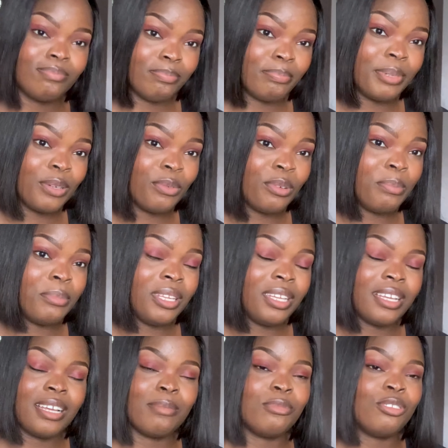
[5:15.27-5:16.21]
Bear with me,
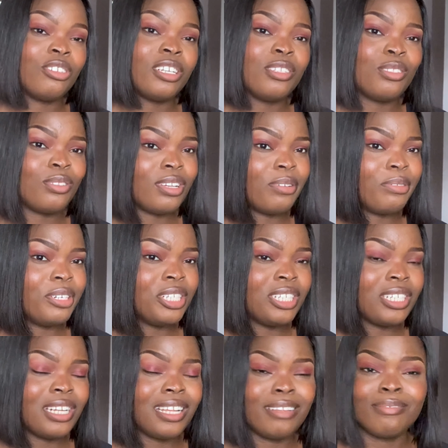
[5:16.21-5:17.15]
I'm trying to arrange
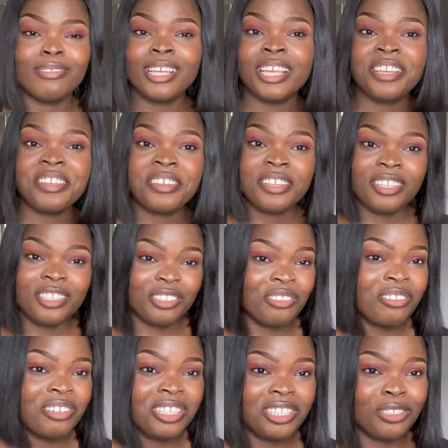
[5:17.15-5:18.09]
that. It's
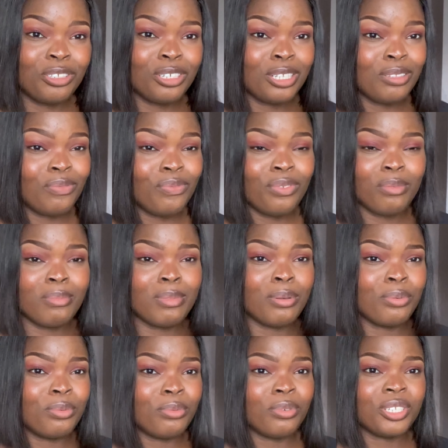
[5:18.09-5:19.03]
not easy trying to film my
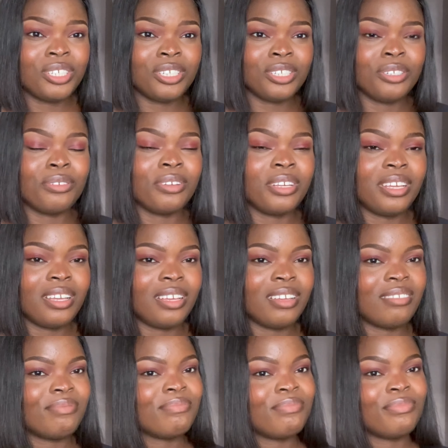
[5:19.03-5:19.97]
washing your hair,
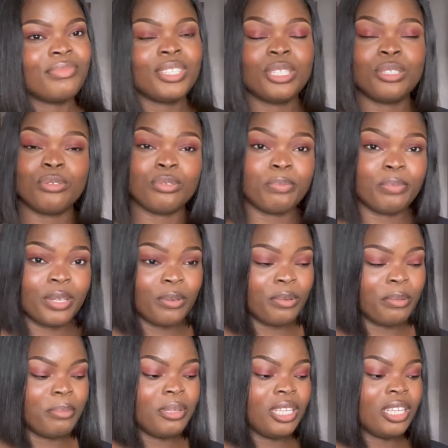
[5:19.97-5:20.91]
so bear
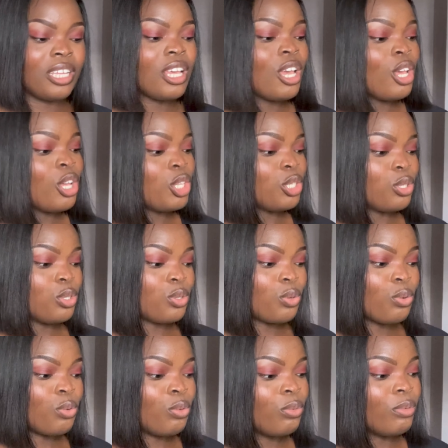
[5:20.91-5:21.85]
with me.
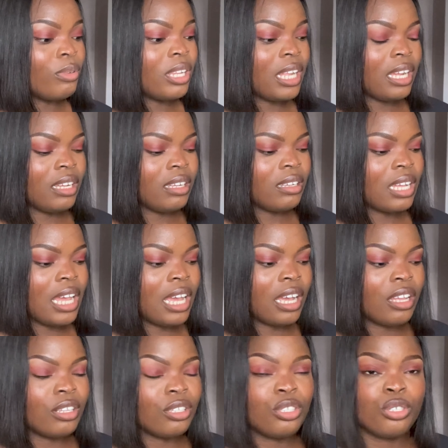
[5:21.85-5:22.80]
So like, I
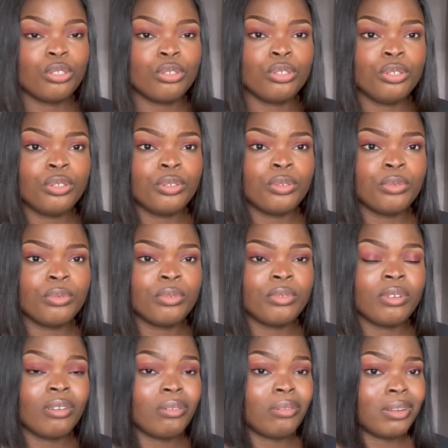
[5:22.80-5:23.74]
can show you
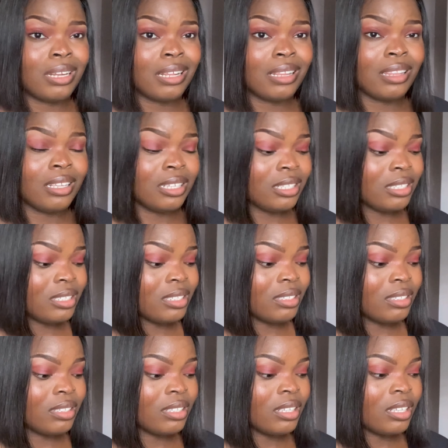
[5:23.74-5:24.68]
other things,